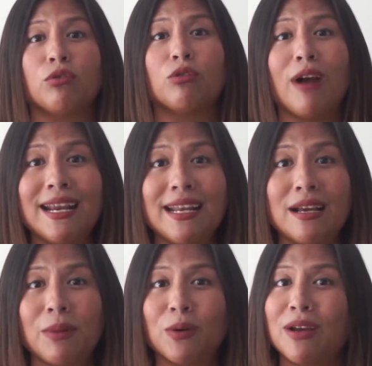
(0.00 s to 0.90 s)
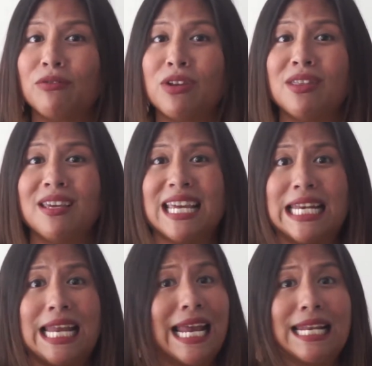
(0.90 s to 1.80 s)
writing about everything
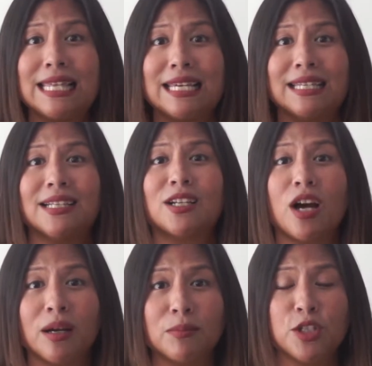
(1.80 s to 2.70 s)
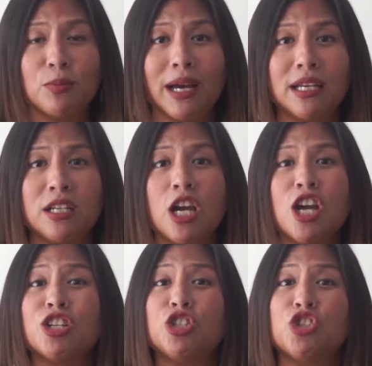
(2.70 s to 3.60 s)
and anything that comes to mind
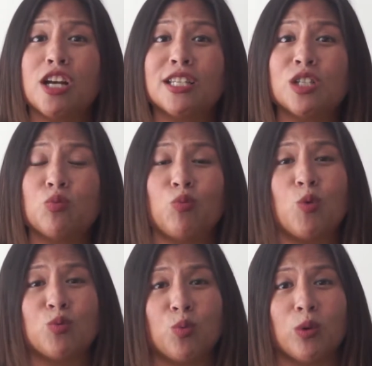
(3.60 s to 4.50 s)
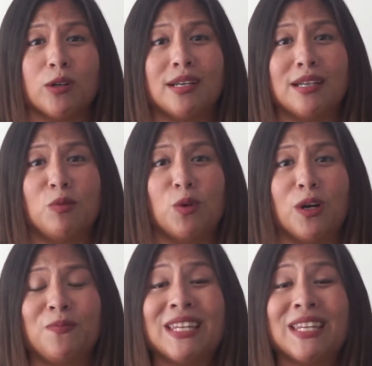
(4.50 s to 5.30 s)
just won't work anymore.